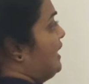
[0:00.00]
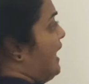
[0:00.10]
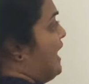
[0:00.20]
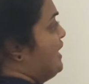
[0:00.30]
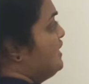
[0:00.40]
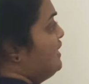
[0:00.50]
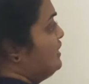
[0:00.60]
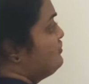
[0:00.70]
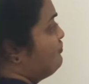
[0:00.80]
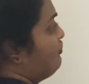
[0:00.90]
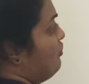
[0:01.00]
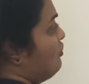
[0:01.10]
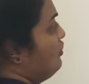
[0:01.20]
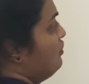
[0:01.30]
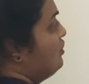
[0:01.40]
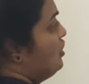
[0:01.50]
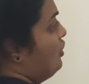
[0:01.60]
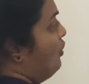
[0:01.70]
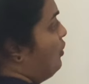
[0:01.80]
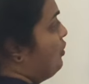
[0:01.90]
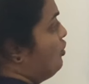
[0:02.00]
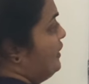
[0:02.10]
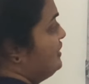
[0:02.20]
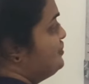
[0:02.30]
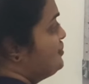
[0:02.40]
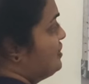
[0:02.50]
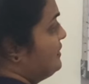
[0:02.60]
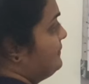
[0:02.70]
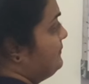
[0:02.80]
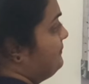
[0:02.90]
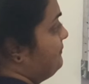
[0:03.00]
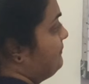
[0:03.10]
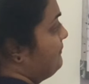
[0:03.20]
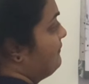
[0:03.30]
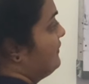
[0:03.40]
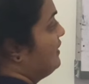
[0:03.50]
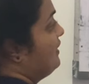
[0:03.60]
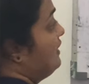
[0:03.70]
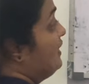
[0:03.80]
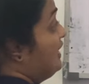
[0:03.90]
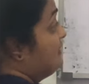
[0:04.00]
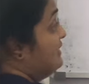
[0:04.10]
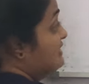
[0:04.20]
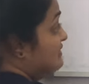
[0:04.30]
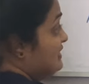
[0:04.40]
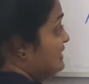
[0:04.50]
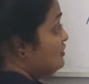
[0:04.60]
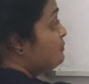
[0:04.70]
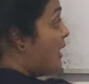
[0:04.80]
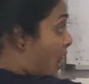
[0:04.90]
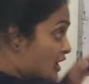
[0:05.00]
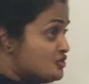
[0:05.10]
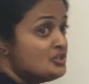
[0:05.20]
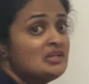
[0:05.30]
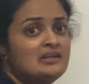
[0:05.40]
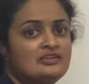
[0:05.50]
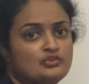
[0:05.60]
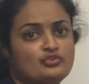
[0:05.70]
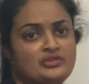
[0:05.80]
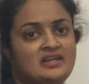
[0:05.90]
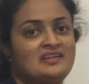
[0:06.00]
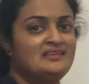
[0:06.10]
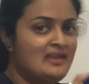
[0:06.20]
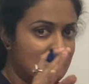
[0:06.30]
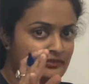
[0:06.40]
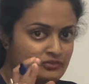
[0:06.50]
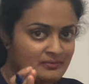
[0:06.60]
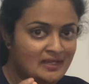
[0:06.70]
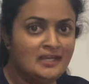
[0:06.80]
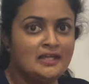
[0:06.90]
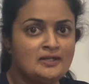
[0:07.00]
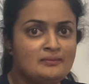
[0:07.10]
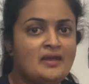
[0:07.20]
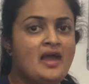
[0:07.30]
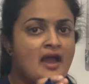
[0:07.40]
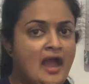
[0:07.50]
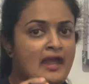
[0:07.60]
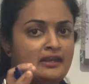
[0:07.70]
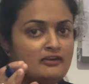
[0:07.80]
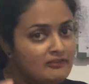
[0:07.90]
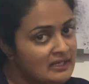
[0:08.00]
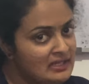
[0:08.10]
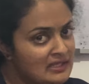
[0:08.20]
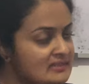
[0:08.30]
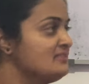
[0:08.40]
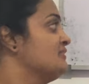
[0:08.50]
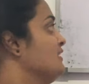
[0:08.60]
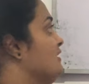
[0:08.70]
NH4OH. This is partially dissociated in the aqueous medium and release